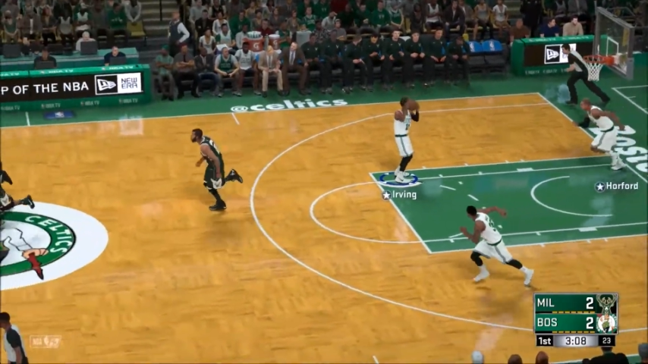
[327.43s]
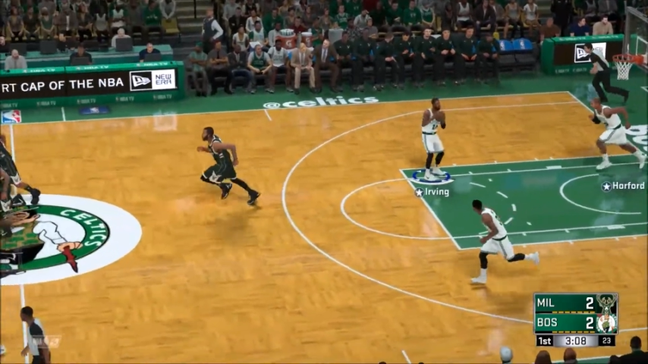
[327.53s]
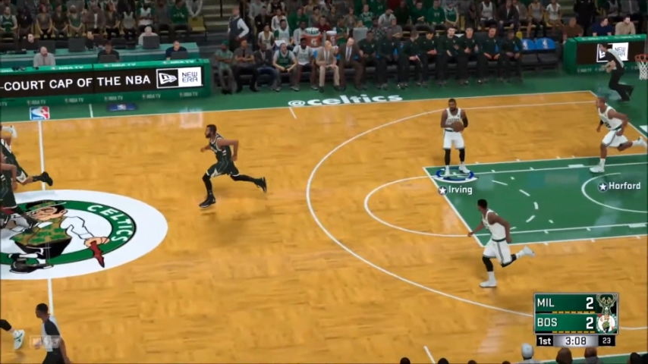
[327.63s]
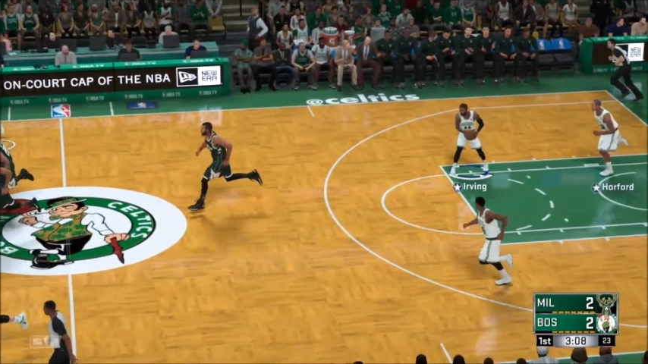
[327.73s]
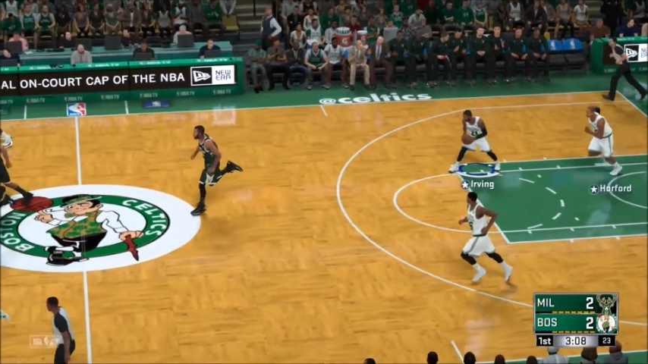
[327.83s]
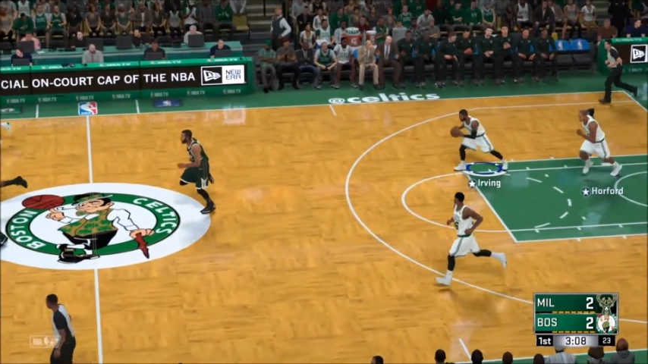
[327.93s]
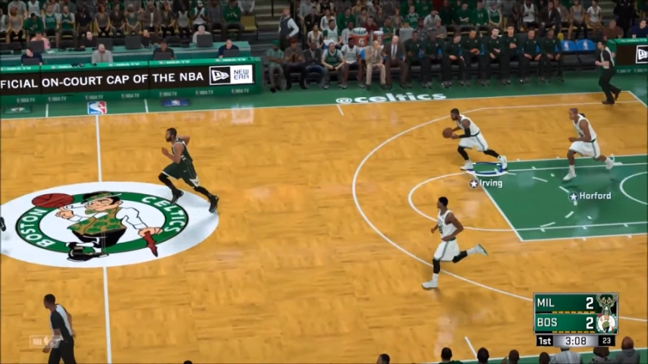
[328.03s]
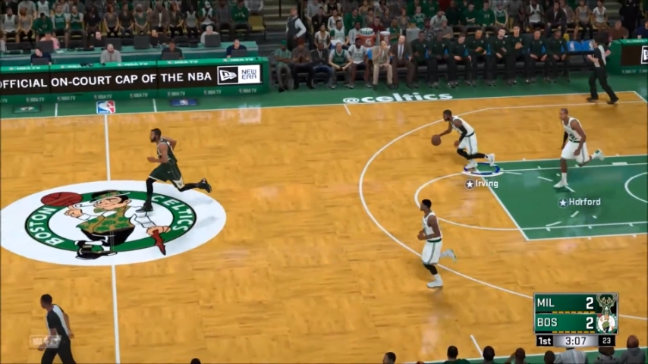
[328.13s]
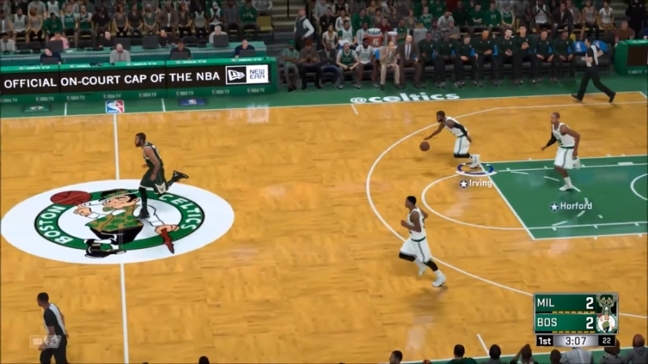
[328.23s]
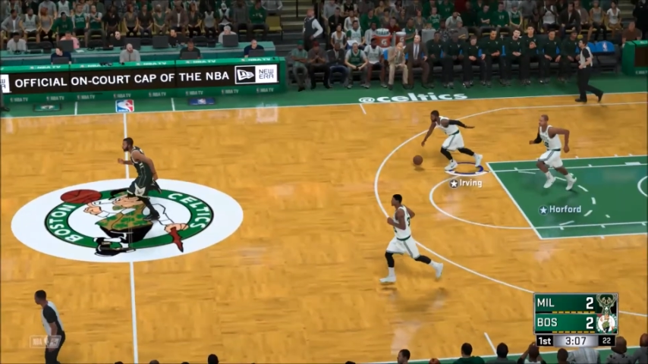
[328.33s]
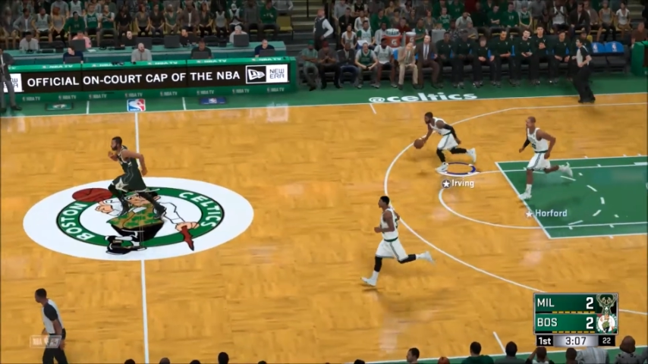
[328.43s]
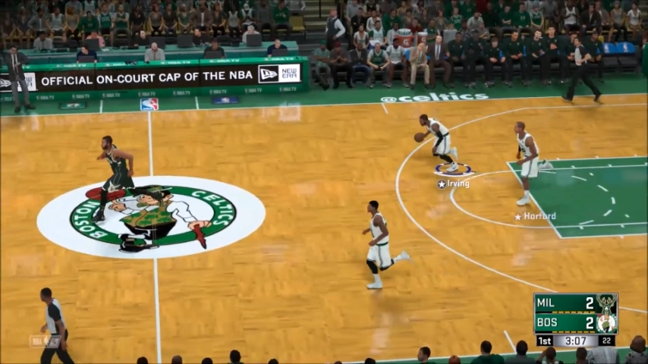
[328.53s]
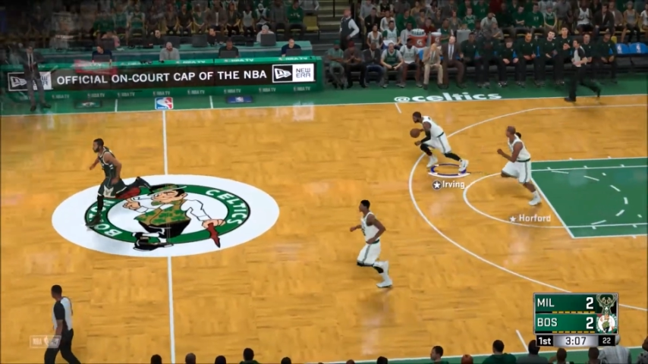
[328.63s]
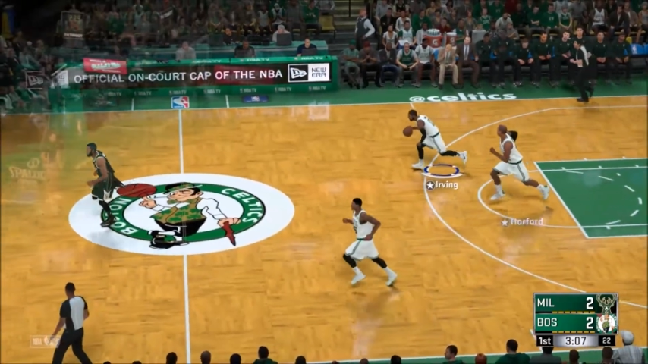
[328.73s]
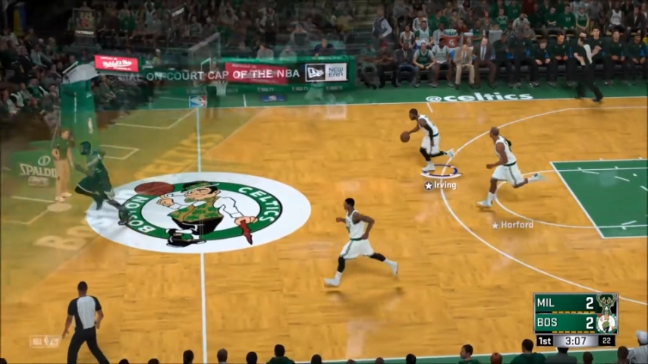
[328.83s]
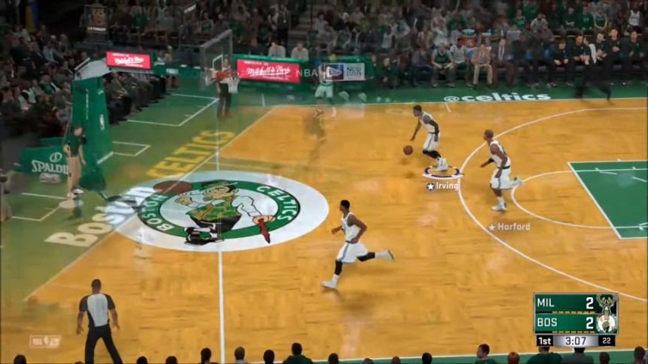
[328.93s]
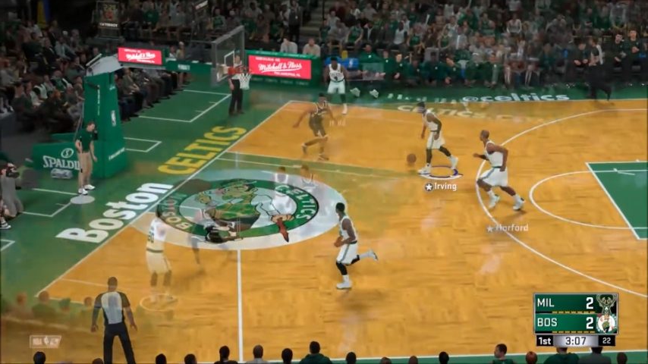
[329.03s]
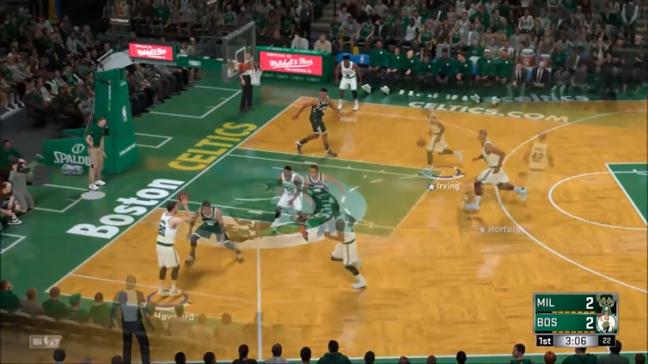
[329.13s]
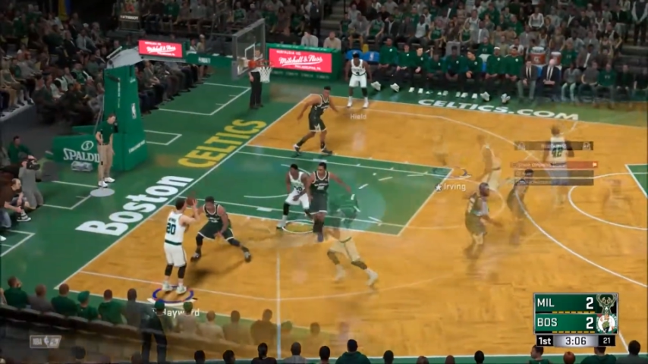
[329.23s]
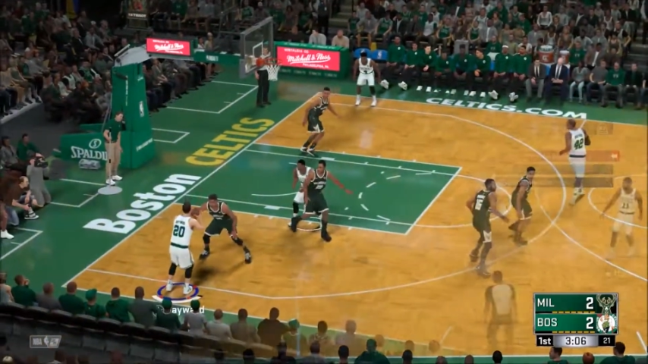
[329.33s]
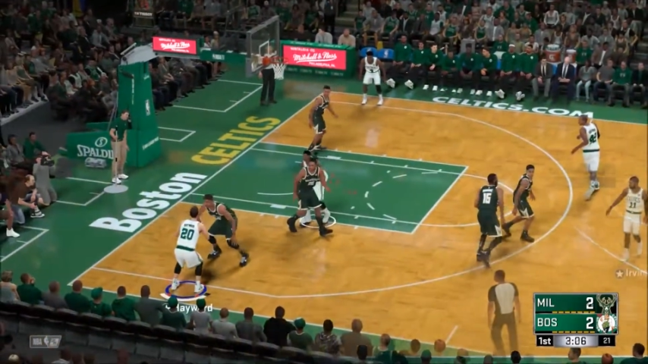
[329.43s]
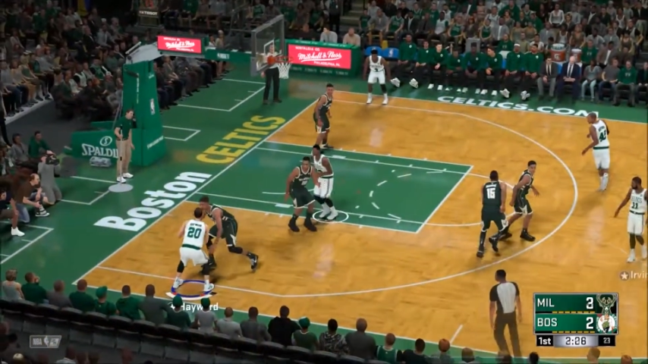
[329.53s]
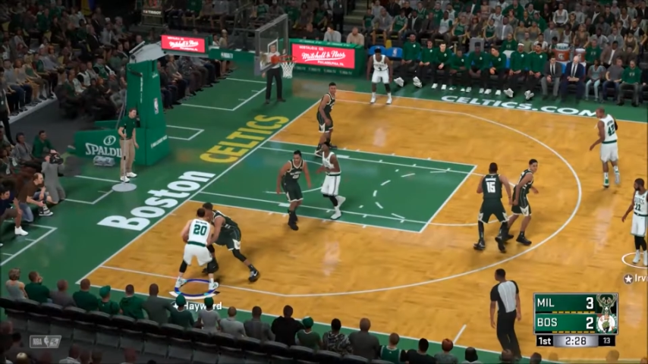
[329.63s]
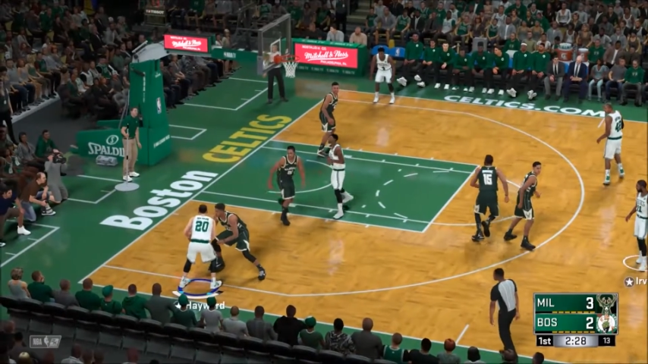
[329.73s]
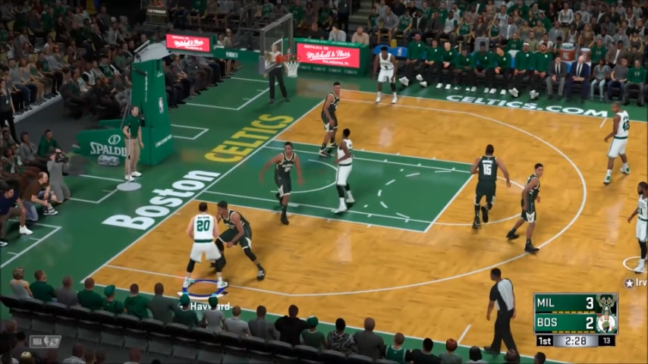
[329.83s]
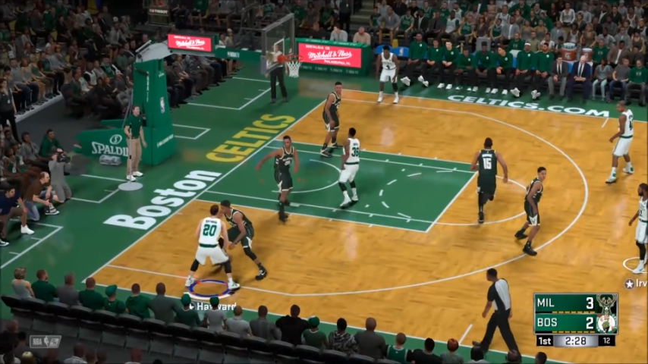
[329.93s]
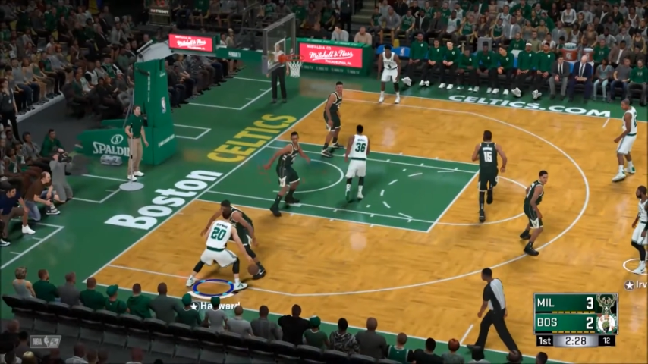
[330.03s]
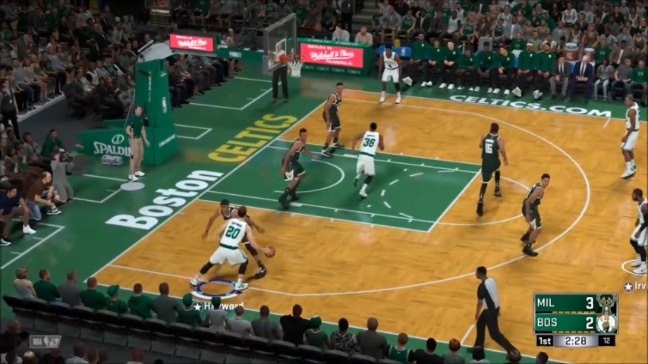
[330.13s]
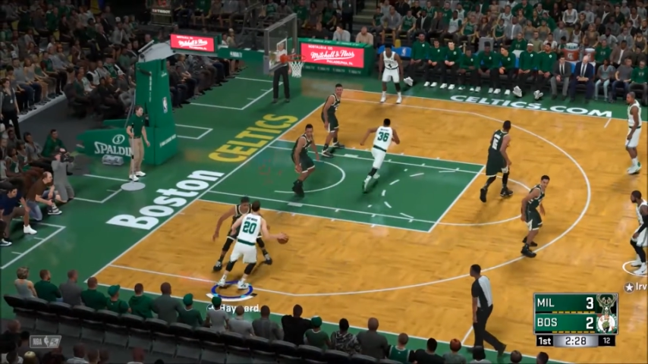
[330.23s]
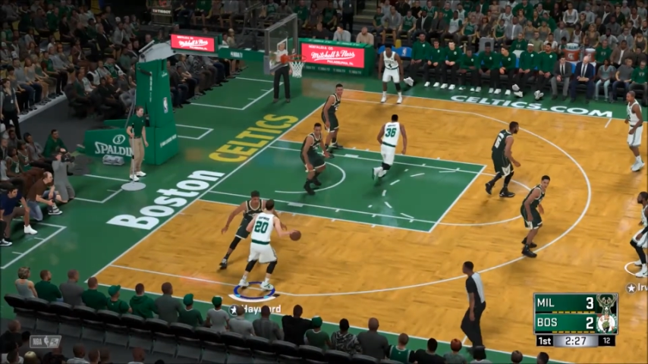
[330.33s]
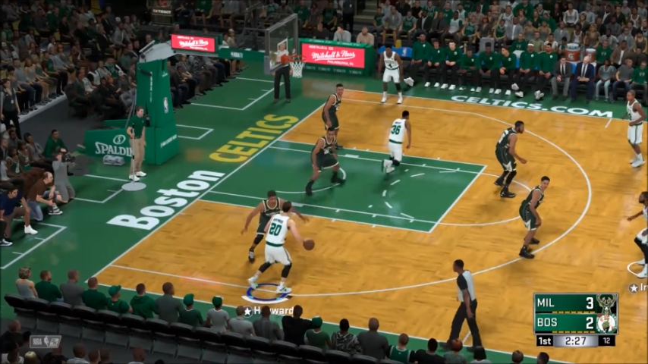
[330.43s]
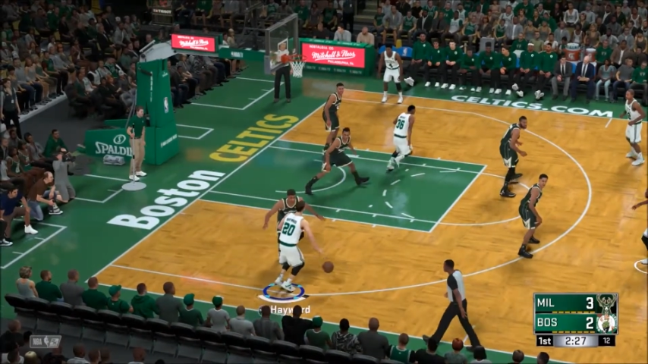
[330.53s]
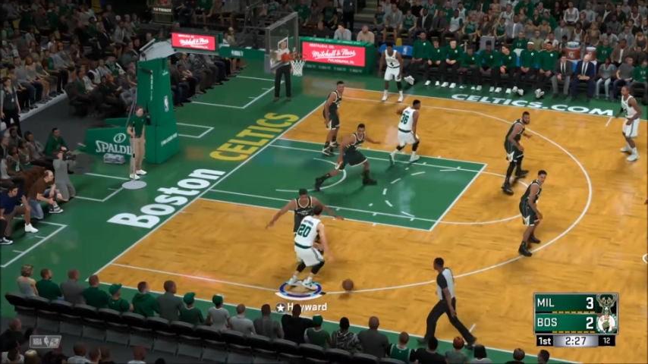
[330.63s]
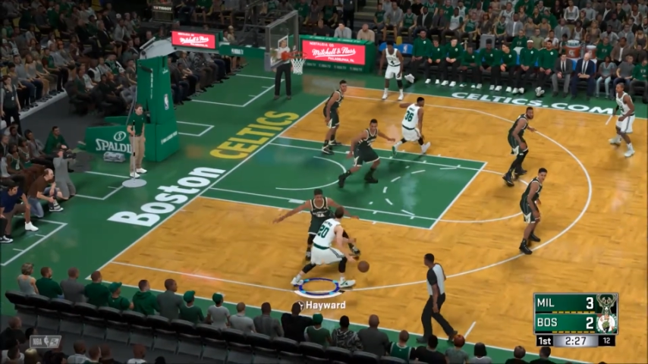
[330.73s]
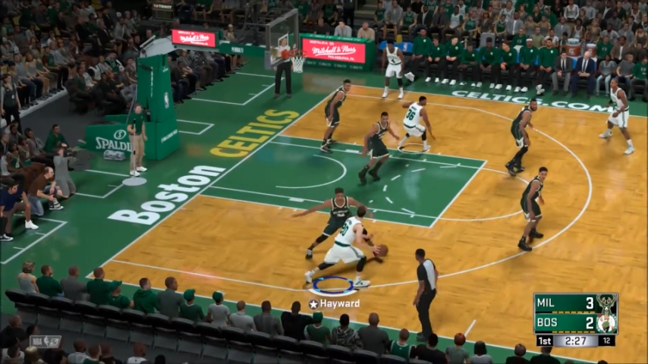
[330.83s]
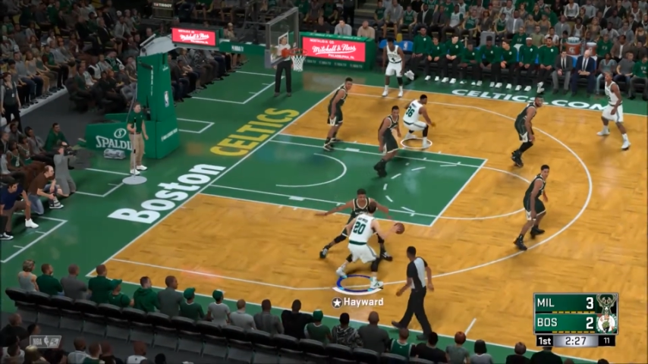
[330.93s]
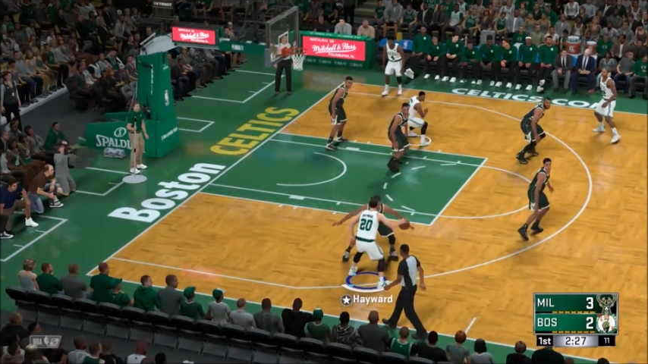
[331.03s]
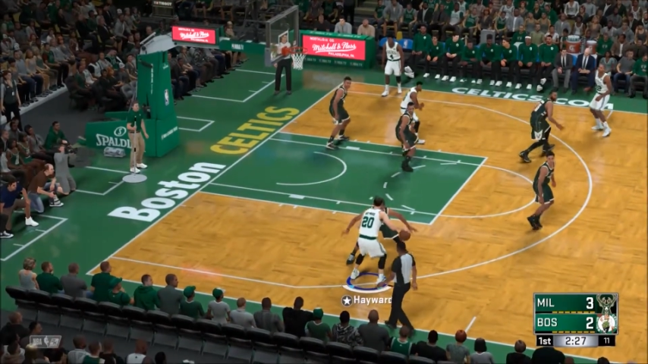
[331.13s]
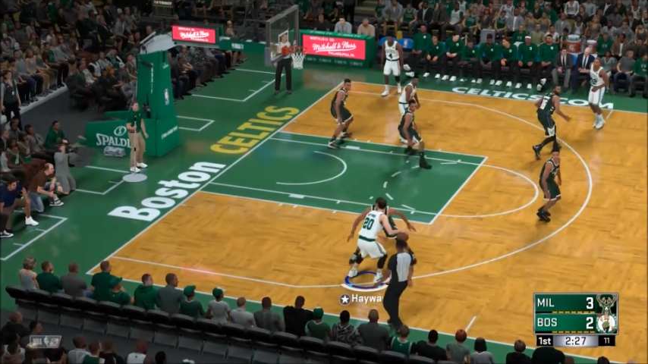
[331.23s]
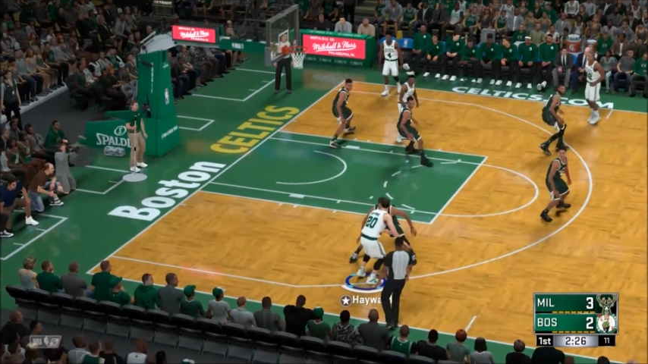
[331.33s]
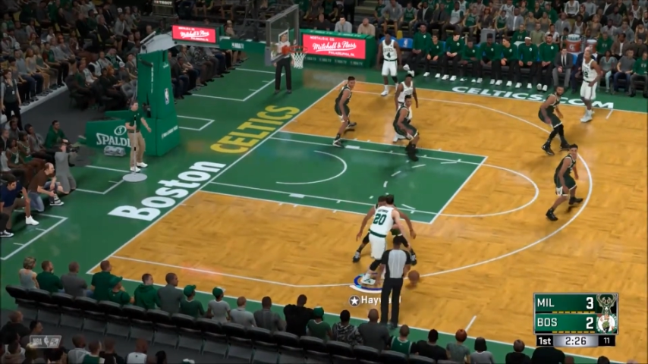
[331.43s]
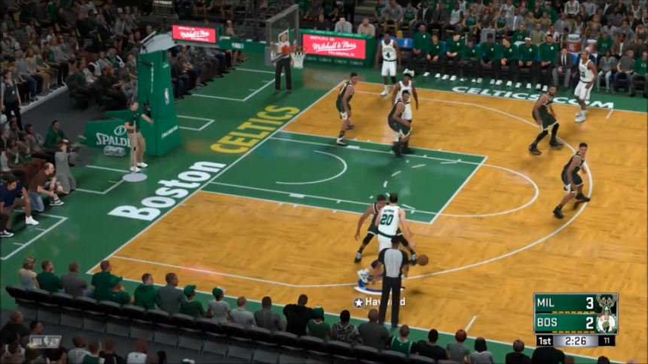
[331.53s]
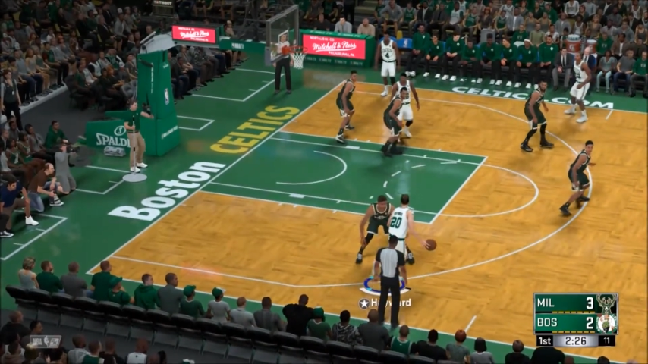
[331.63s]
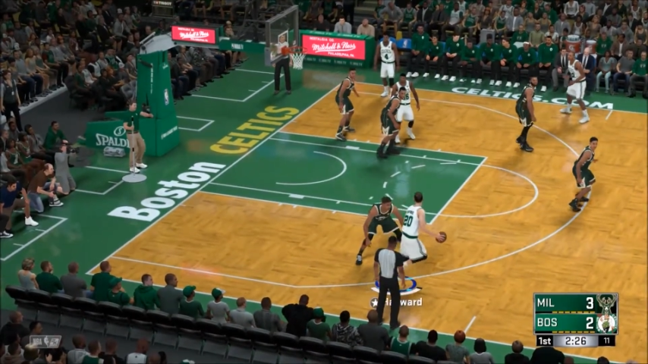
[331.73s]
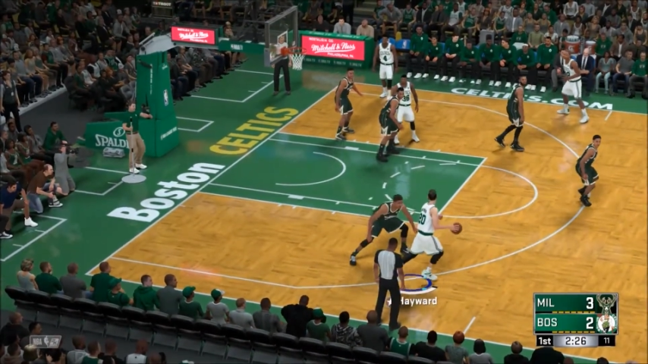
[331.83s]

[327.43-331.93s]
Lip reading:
(no speaker visible)